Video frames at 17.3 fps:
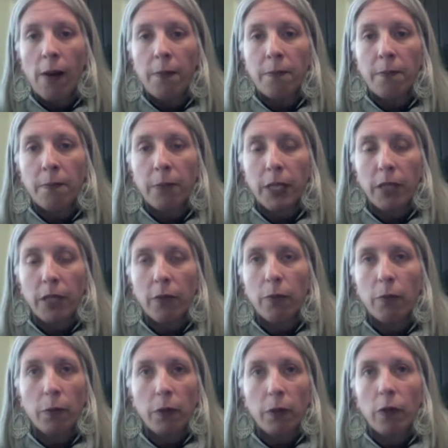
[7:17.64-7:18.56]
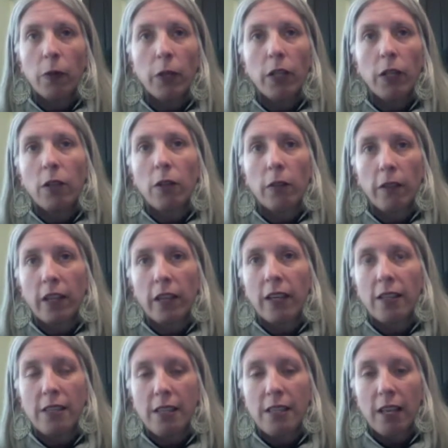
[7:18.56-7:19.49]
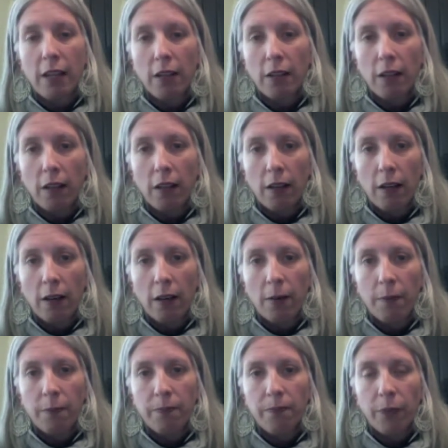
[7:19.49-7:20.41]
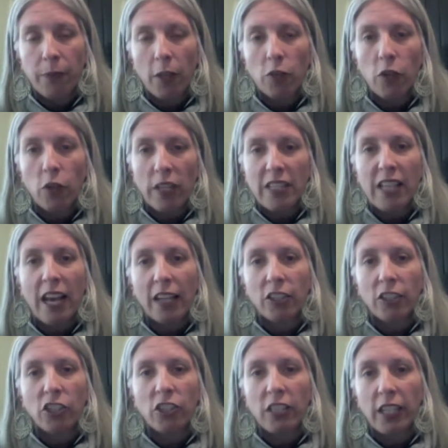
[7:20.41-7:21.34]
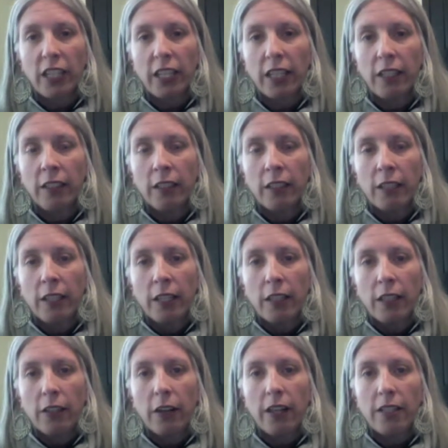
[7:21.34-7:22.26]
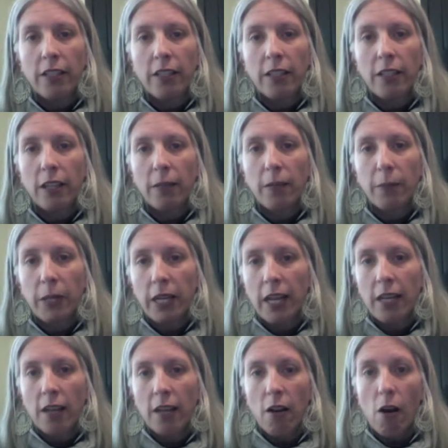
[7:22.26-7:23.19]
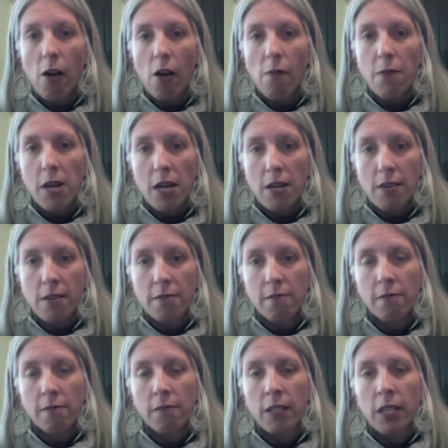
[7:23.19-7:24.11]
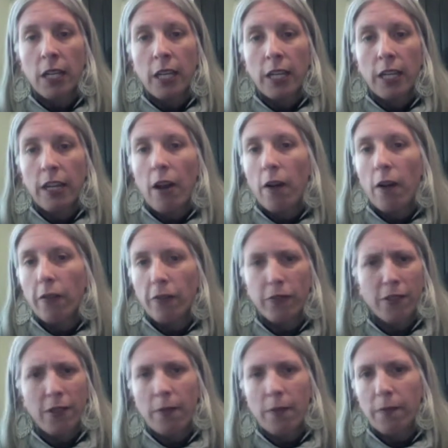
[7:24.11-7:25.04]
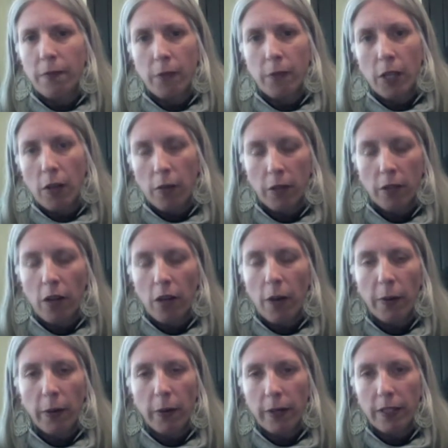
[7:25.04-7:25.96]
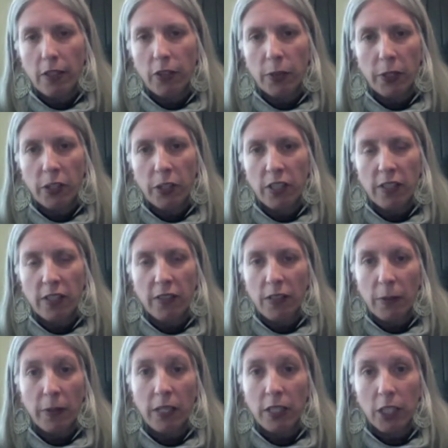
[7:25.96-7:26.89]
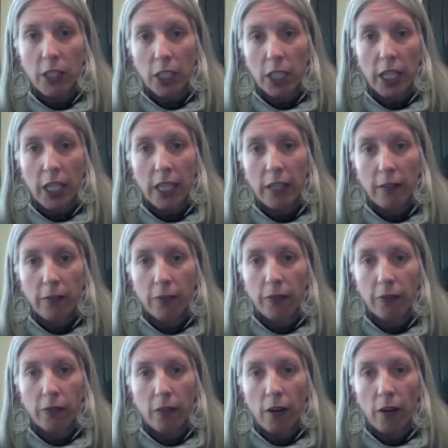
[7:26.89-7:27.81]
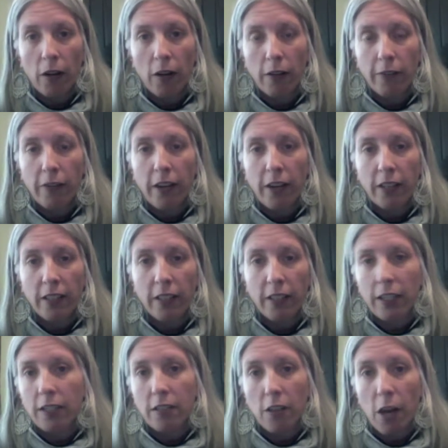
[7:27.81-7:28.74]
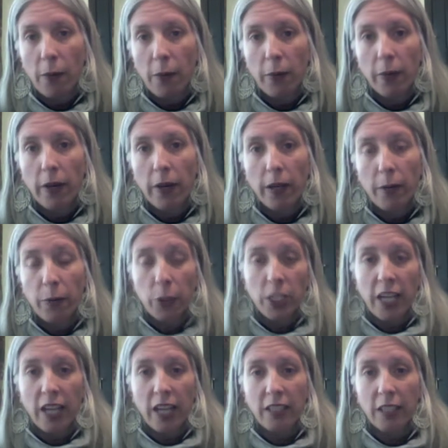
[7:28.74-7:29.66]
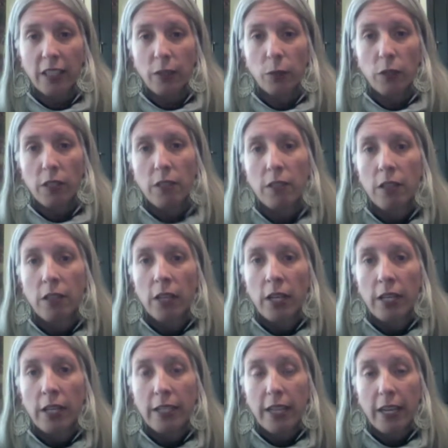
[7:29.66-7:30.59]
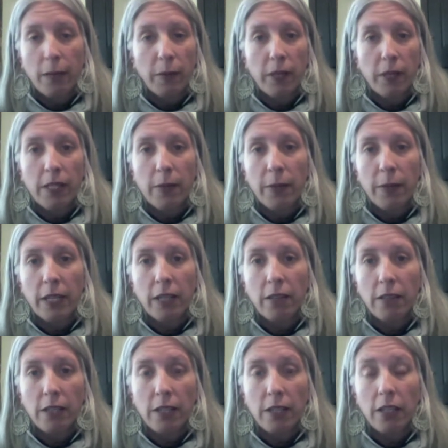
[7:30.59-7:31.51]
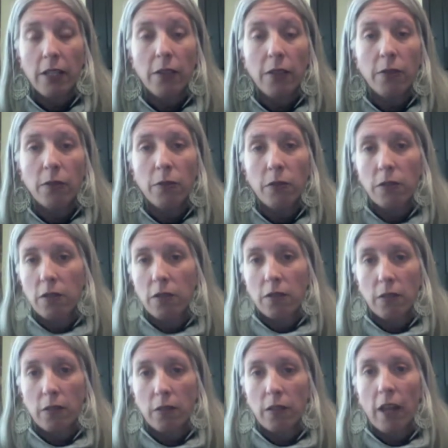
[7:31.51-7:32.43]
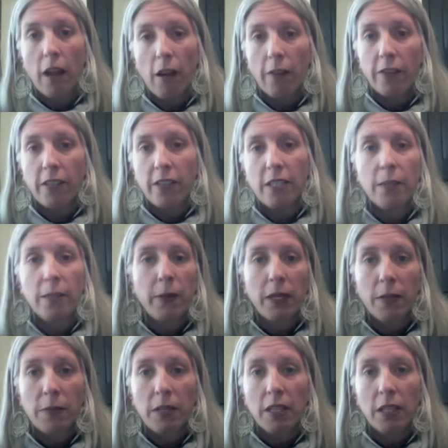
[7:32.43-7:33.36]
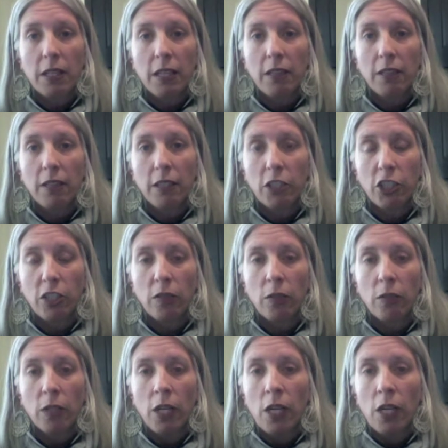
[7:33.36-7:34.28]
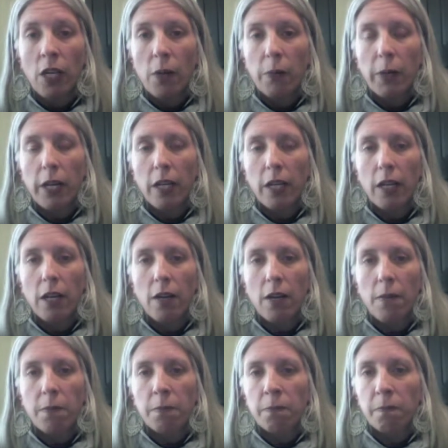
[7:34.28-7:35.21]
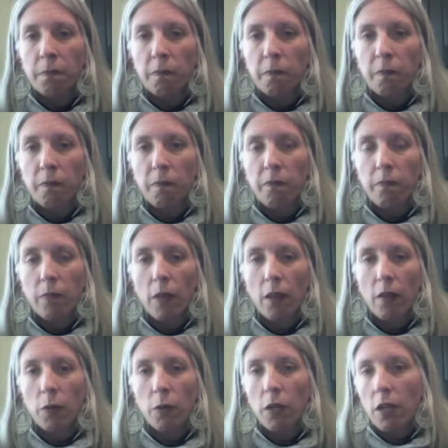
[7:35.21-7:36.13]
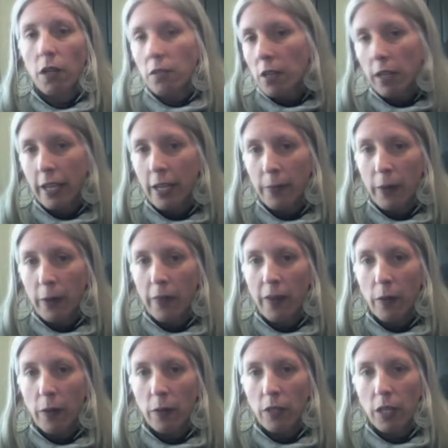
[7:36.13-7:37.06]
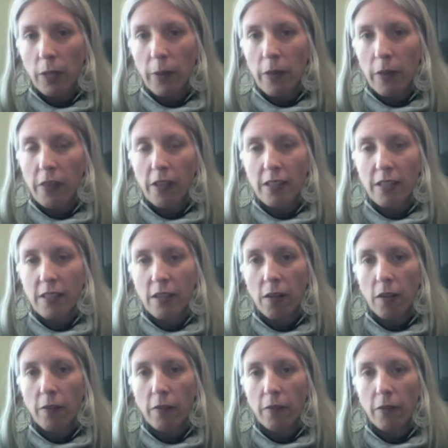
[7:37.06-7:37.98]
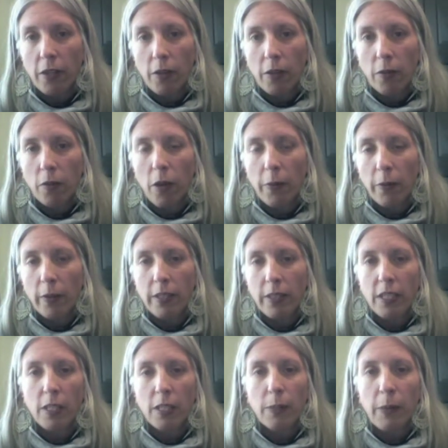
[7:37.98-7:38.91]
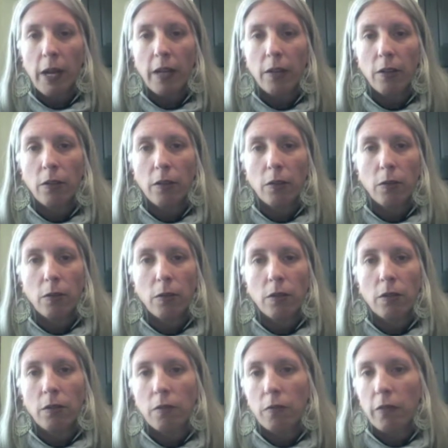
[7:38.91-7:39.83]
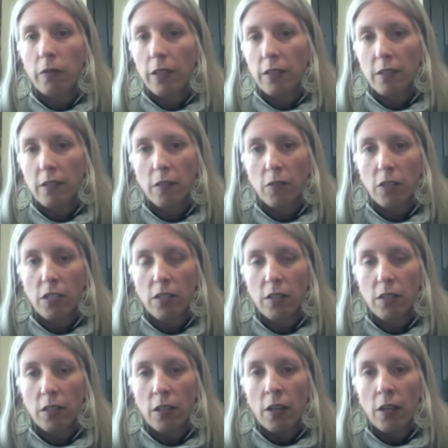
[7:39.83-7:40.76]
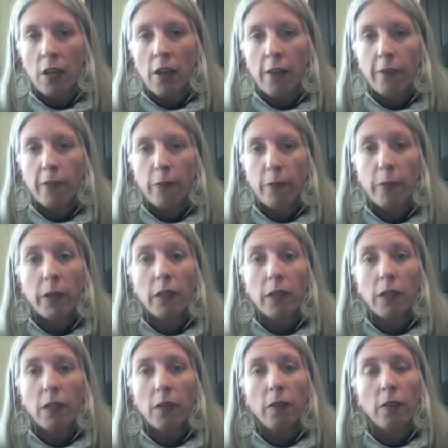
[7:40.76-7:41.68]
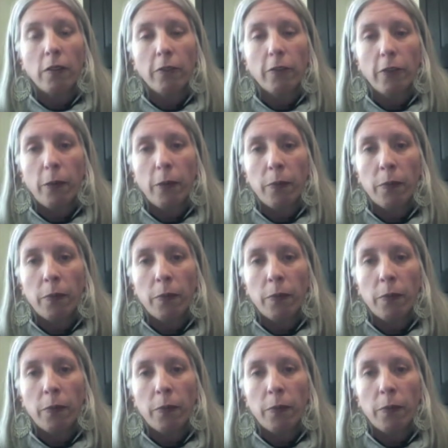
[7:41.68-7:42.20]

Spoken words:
but the critical thing is that transactionally, there hasn't been any harm done. Now, if some, in copyright situations, if somebody's creative artifact that is copyrighted and protected was taken by somebody else and used, that obviously becomes a legal issue. But we're not talking about that. We're talking about things that are, copyrights expired, or things that are just familiar from